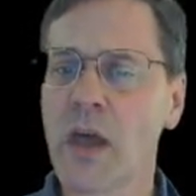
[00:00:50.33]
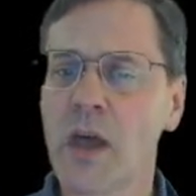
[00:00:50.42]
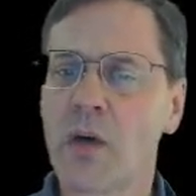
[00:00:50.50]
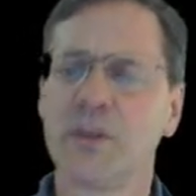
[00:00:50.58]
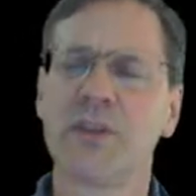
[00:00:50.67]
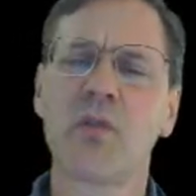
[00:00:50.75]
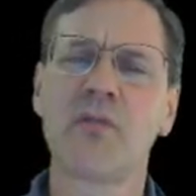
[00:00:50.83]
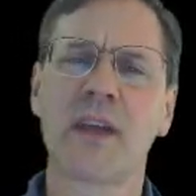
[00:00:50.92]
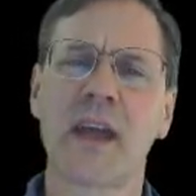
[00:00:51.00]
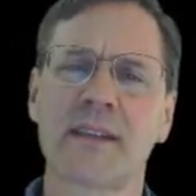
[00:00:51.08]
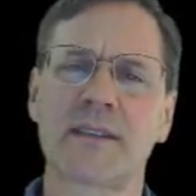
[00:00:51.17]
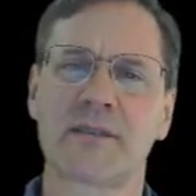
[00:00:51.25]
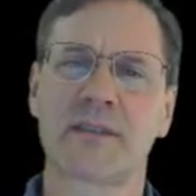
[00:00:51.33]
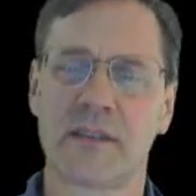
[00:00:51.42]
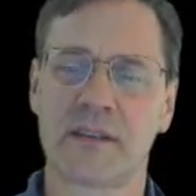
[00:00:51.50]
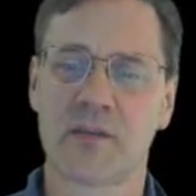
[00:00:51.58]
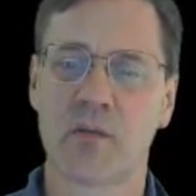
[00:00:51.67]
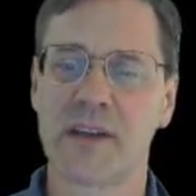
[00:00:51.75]
We know the answer to
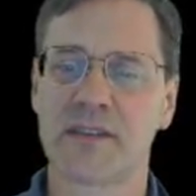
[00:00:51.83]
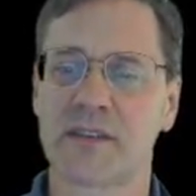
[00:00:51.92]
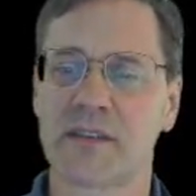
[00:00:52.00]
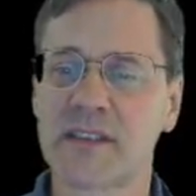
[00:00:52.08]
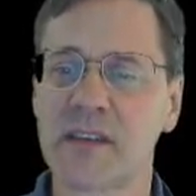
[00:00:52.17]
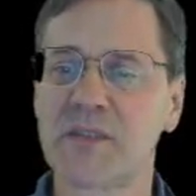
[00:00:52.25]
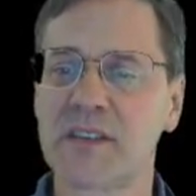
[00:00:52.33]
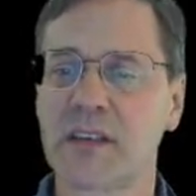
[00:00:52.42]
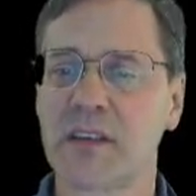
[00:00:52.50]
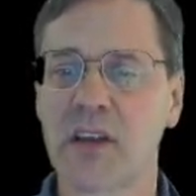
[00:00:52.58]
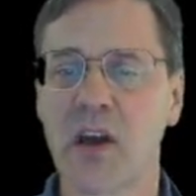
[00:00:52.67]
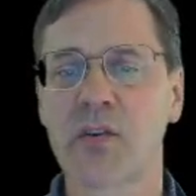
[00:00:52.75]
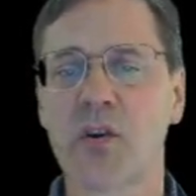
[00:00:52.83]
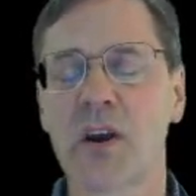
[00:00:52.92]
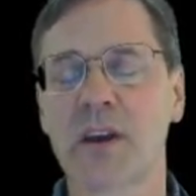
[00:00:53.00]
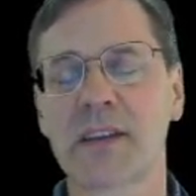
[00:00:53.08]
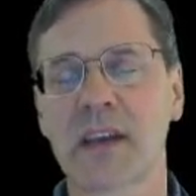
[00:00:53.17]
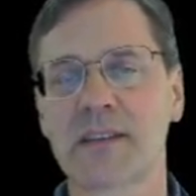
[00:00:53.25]
this question. Simpson and the other
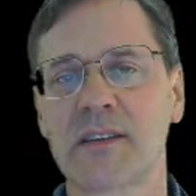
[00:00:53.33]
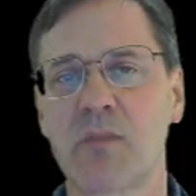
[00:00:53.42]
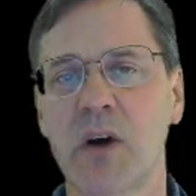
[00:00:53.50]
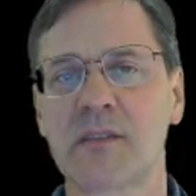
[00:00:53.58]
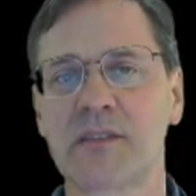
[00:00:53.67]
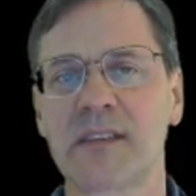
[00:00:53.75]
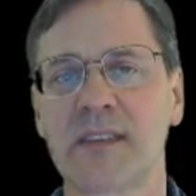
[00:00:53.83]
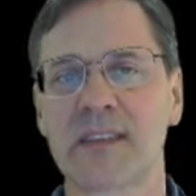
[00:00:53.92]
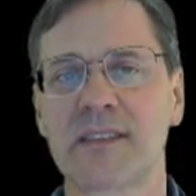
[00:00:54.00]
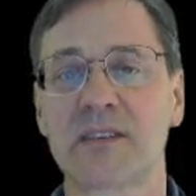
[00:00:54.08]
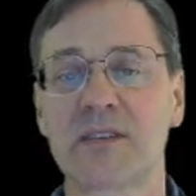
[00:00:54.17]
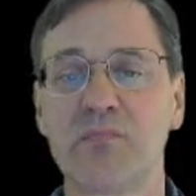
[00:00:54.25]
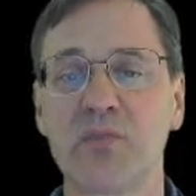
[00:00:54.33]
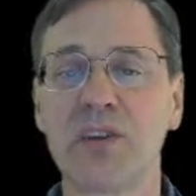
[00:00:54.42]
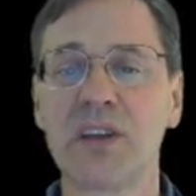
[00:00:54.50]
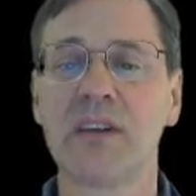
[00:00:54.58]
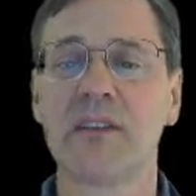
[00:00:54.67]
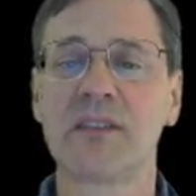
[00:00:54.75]
architects of the modern synthesis
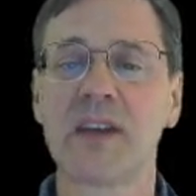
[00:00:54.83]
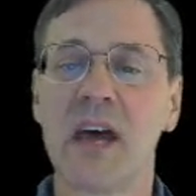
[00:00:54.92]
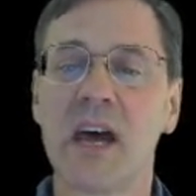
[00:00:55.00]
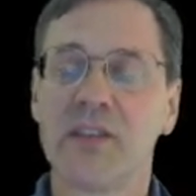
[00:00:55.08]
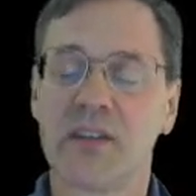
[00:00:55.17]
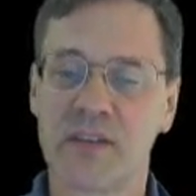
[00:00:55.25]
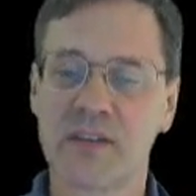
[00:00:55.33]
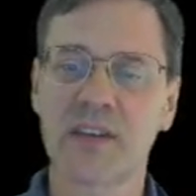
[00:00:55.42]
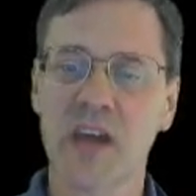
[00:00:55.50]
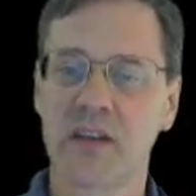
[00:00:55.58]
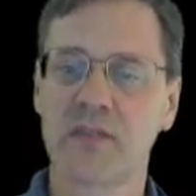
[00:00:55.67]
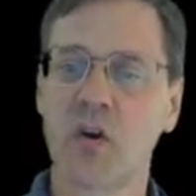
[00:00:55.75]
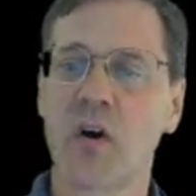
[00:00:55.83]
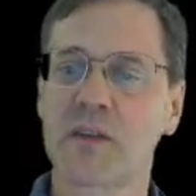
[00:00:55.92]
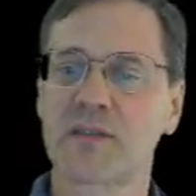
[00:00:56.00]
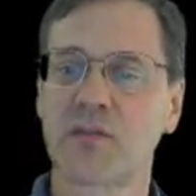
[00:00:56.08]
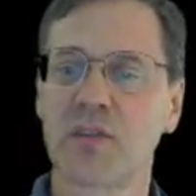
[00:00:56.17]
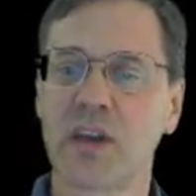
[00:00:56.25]
believed that this kind of
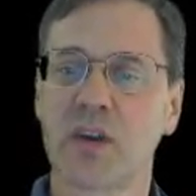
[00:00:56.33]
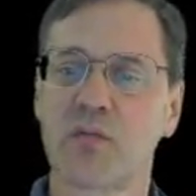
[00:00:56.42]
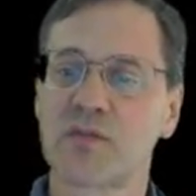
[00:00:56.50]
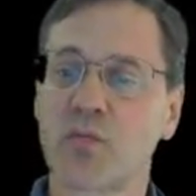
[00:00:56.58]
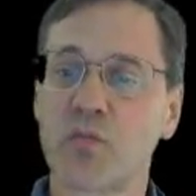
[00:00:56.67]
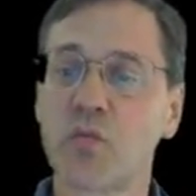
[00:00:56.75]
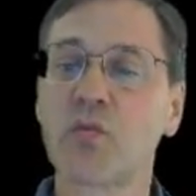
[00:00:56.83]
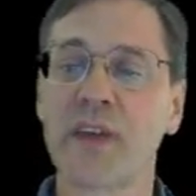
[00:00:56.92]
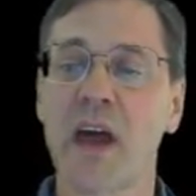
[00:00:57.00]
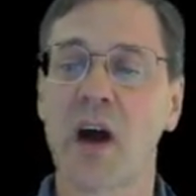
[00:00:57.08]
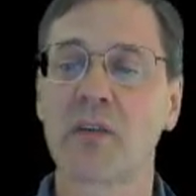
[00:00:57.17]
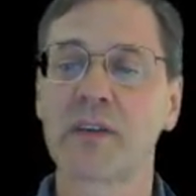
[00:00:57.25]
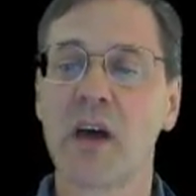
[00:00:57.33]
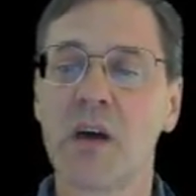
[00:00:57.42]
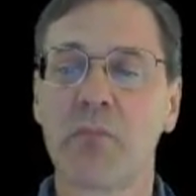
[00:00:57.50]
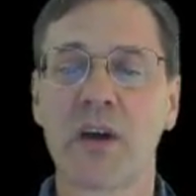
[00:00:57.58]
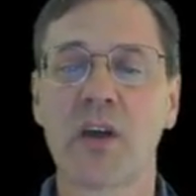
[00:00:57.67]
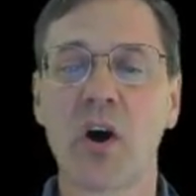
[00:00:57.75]
causal link was ruled out
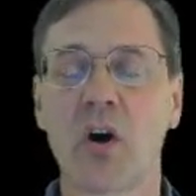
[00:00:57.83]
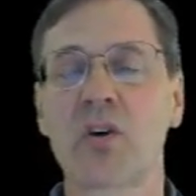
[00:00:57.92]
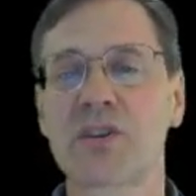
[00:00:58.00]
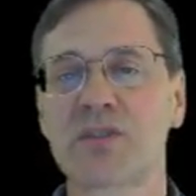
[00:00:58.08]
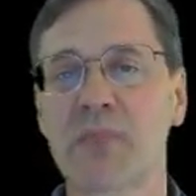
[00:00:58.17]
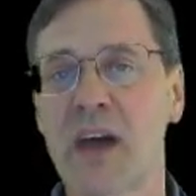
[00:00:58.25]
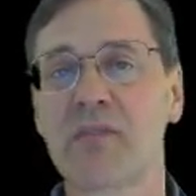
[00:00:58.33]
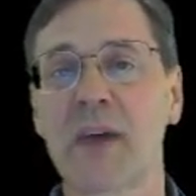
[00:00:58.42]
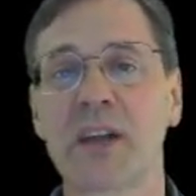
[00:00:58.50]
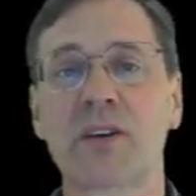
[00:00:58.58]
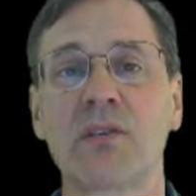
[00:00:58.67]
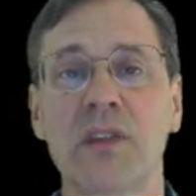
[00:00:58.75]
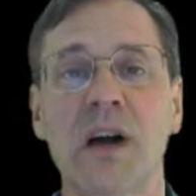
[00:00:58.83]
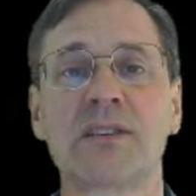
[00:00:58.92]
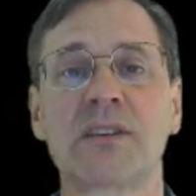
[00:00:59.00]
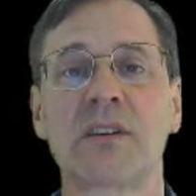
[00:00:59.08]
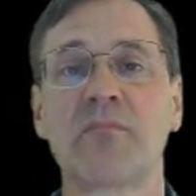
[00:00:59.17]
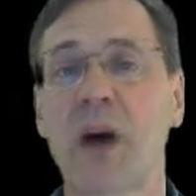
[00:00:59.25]
by the harsh mathematical
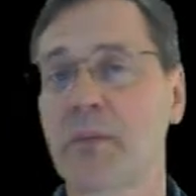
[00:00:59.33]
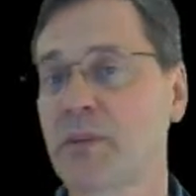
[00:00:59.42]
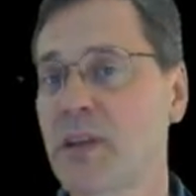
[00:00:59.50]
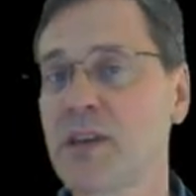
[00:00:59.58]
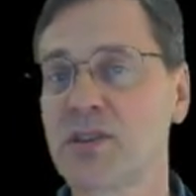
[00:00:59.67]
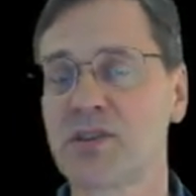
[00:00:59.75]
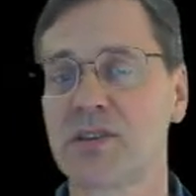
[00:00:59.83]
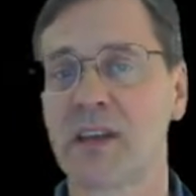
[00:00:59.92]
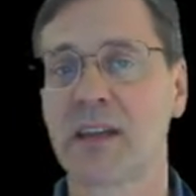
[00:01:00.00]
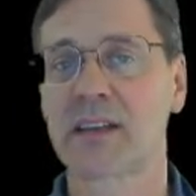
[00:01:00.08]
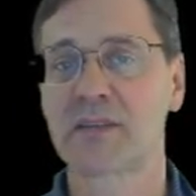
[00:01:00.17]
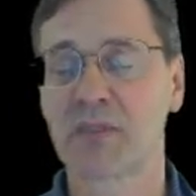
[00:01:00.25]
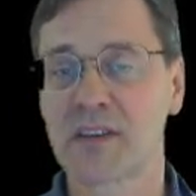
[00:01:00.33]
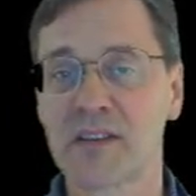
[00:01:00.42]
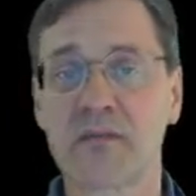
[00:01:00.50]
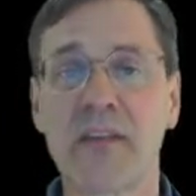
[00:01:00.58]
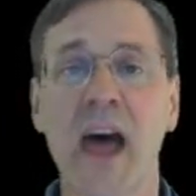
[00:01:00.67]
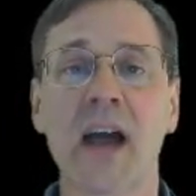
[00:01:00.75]
logic of population genetics, because
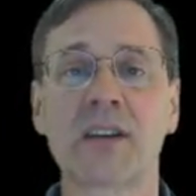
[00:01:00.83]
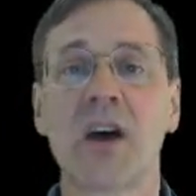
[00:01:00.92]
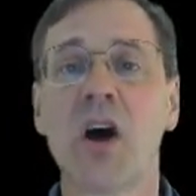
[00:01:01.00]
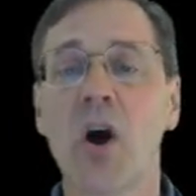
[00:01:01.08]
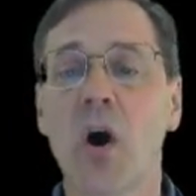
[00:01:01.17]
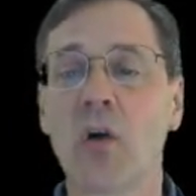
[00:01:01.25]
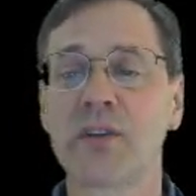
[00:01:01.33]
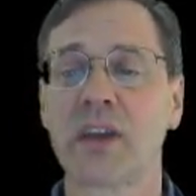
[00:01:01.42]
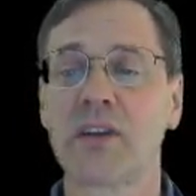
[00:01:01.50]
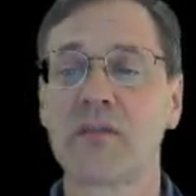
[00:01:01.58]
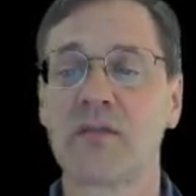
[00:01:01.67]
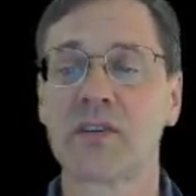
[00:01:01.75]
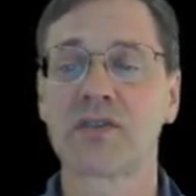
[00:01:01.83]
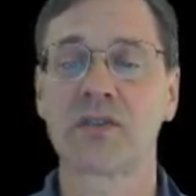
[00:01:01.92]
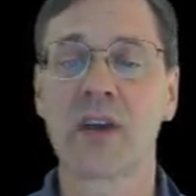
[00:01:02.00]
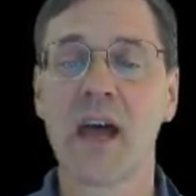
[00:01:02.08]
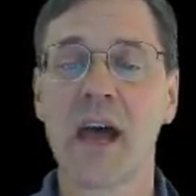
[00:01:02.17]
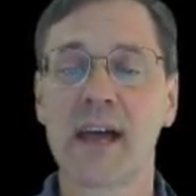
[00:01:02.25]
in fact, Haldane and
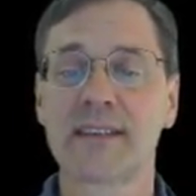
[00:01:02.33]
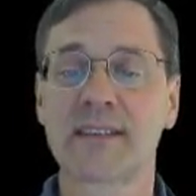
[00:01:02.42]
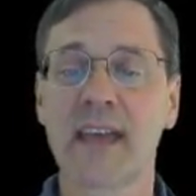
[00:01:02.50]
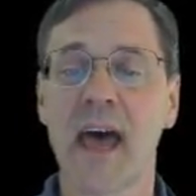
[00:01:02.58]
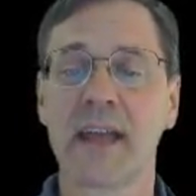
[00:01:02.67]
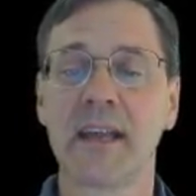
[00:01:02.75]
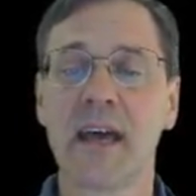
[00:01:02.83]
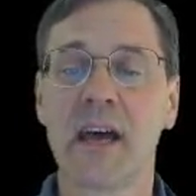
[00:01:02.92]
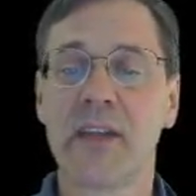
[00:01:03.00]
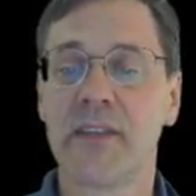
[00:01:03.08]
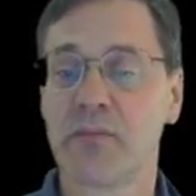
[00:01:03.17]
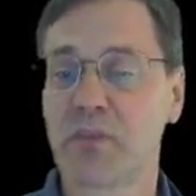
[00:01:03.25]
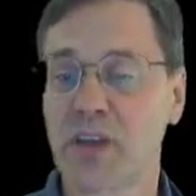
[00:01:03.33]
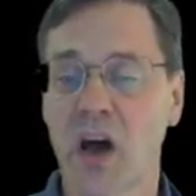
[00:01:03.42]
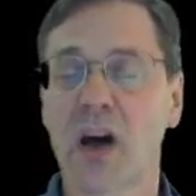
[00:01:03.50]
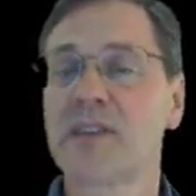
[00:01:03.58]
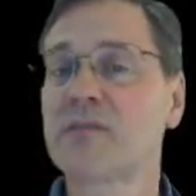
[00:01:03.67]
Fisher had said that because